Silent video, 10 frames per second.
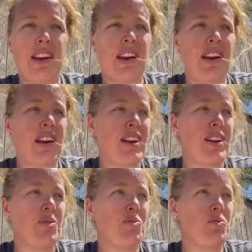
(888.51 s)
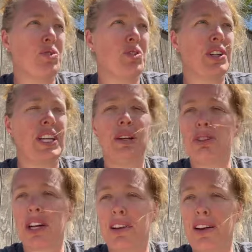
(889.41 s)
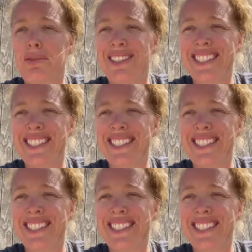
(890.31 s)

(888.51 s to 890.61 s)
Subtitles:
and we'll keep checking on them.